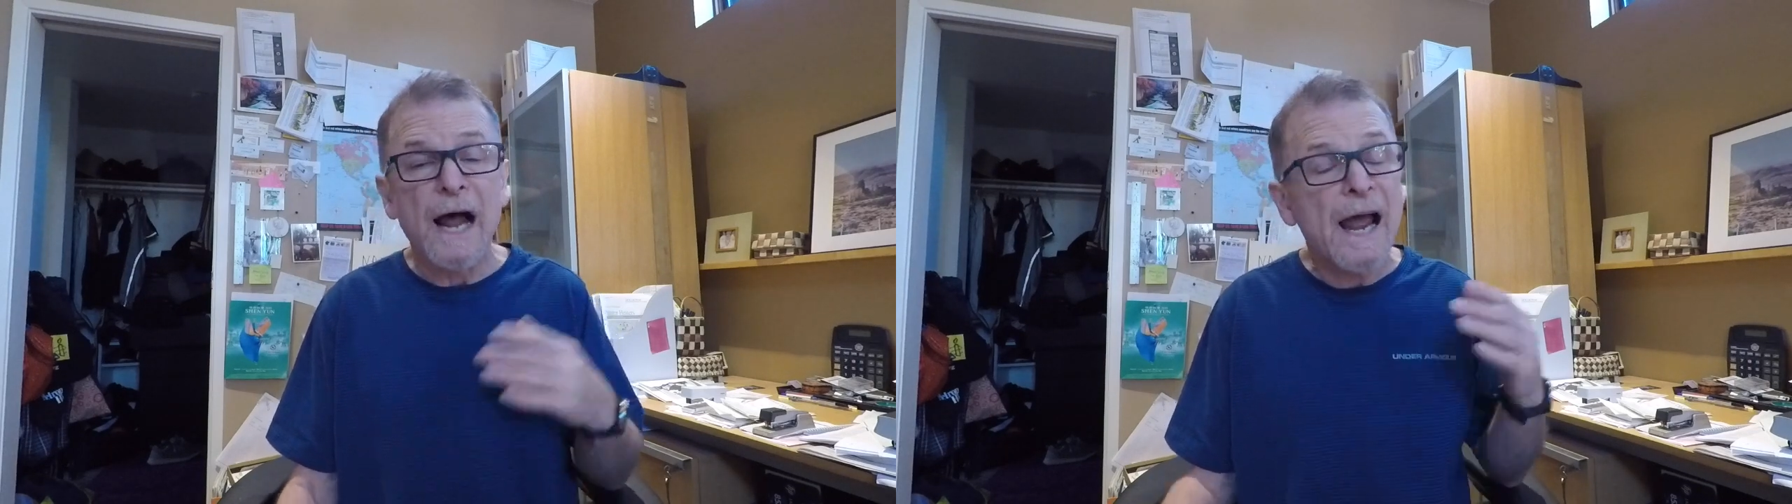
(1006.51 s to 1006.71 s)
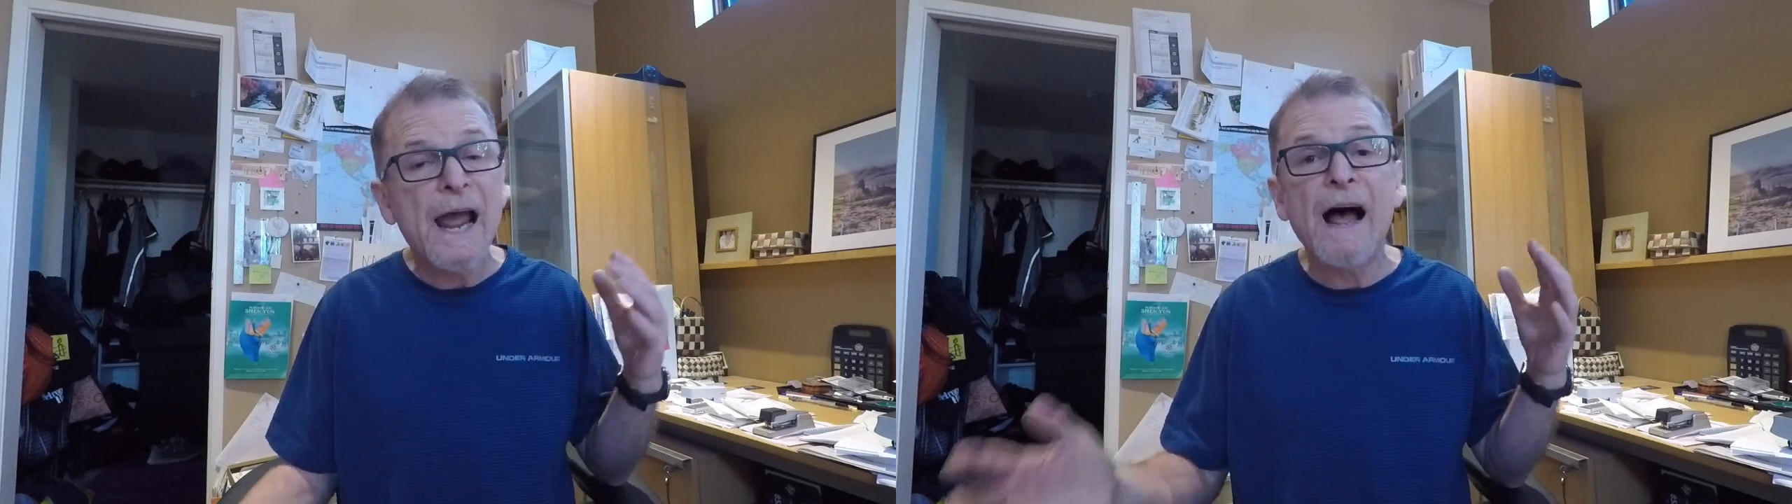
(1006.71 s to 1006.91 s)

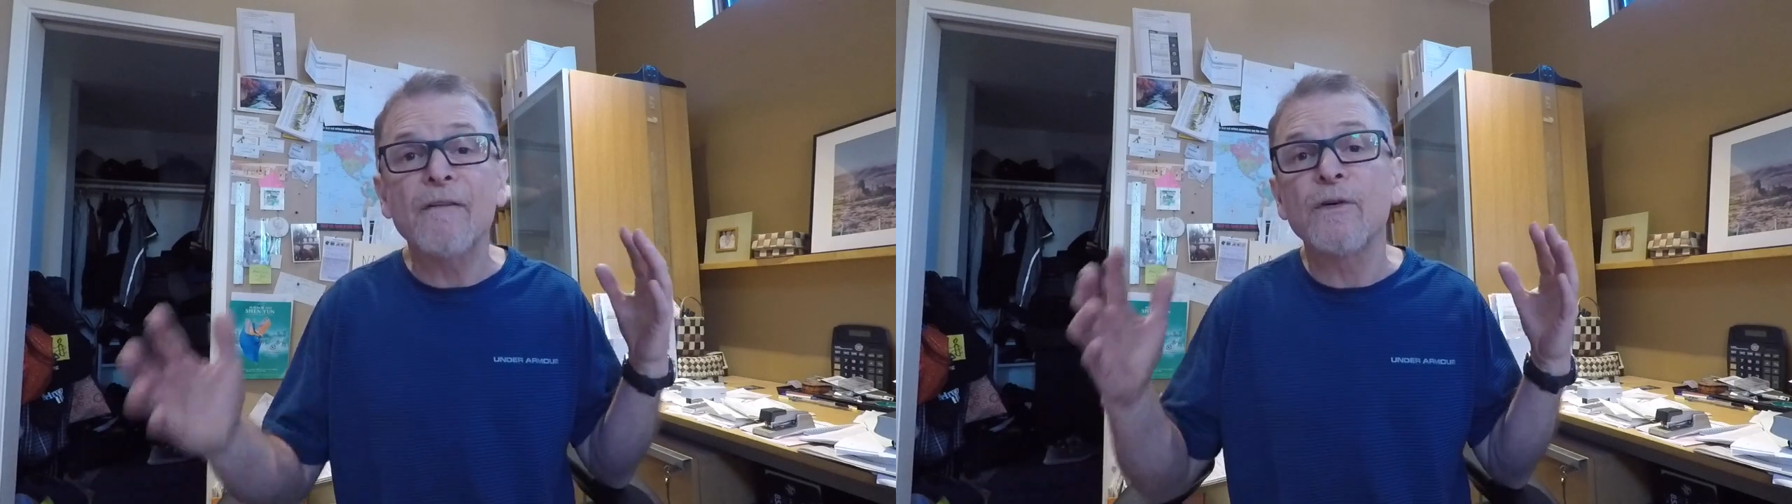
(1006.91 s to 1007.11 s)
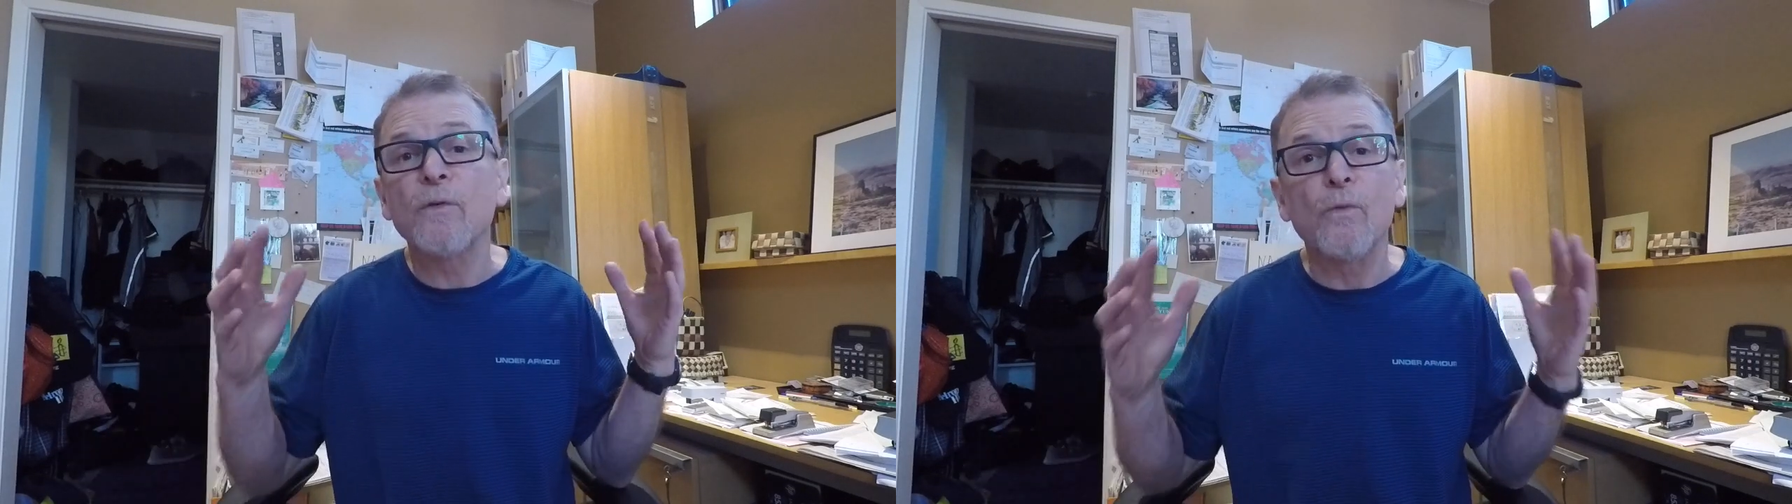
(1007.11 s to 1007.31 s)
I
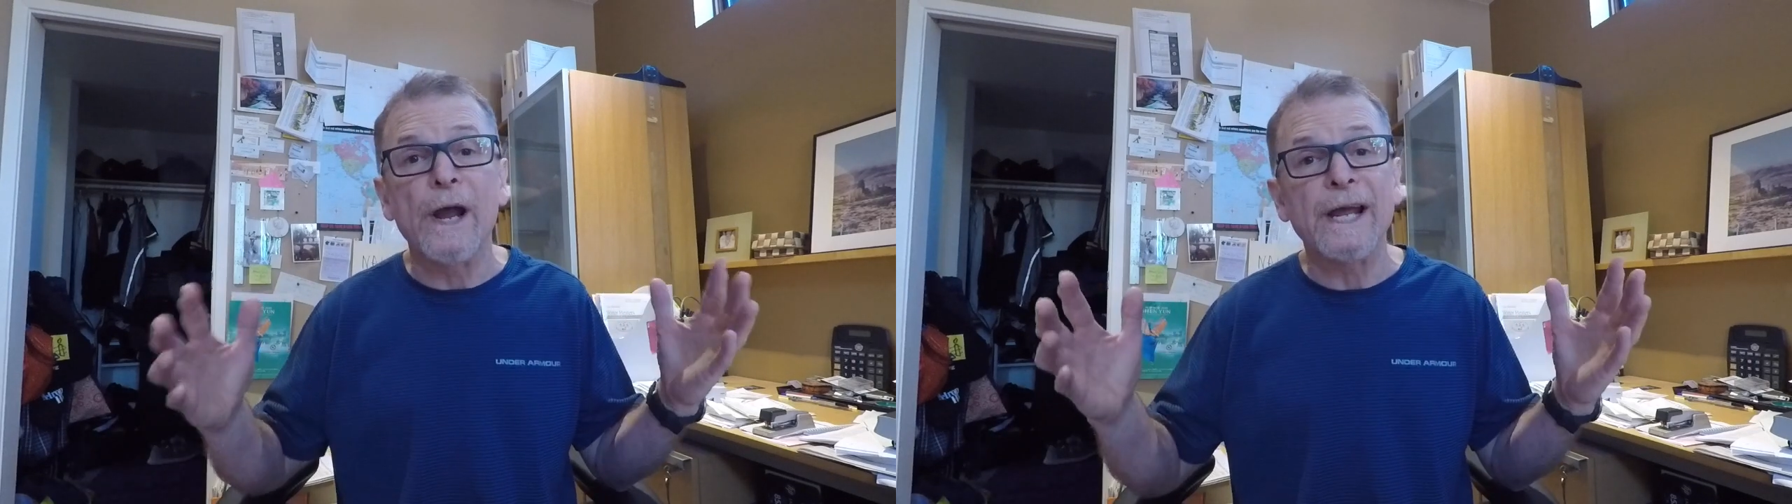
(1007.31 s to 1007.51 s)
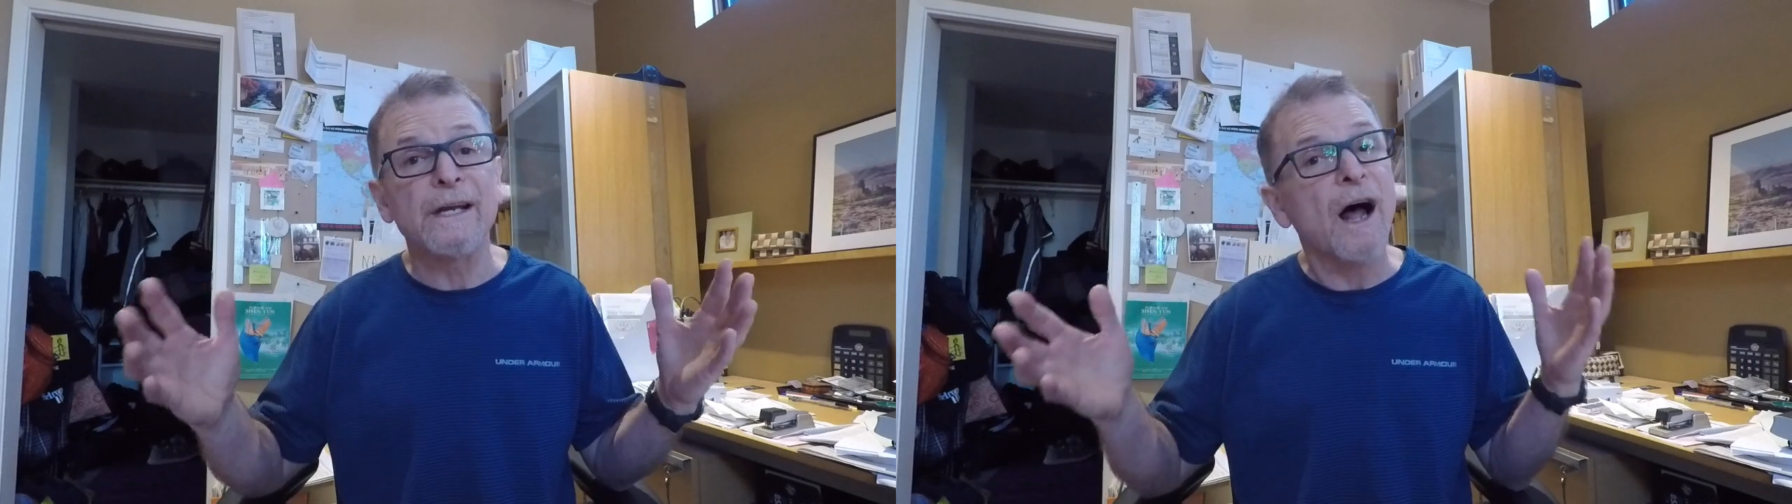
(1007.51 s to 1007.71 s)
haven't
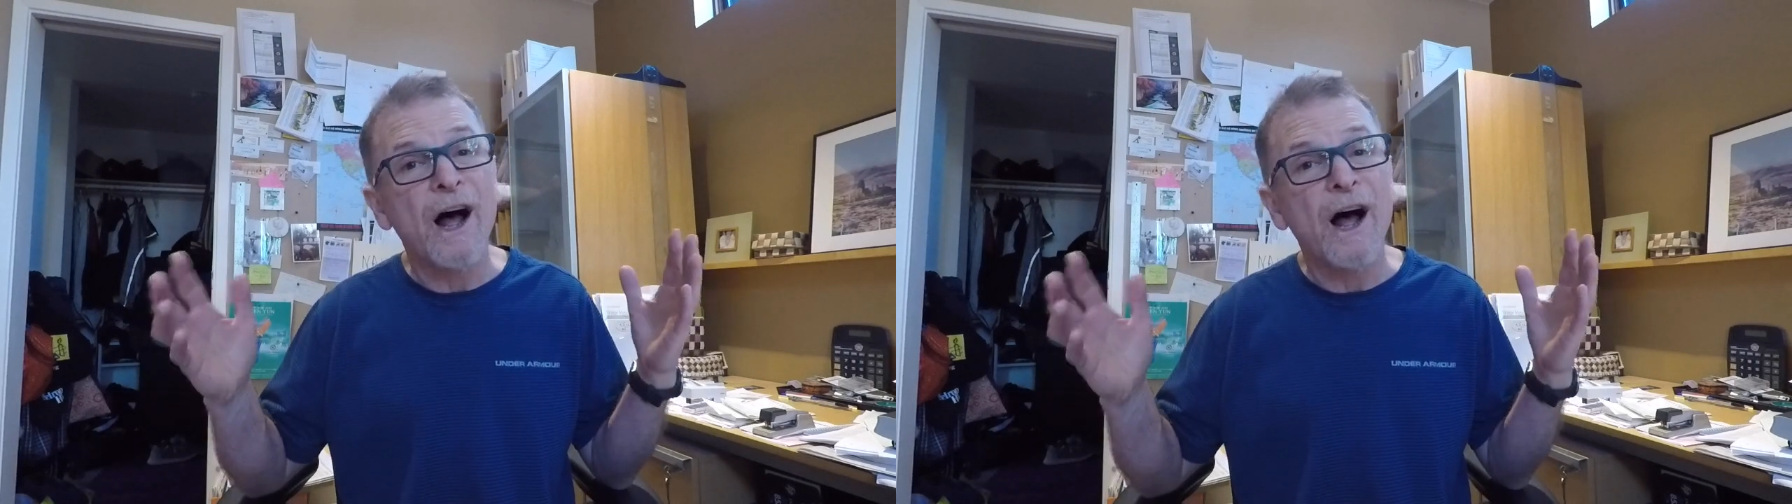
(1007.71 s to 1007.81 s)
weighed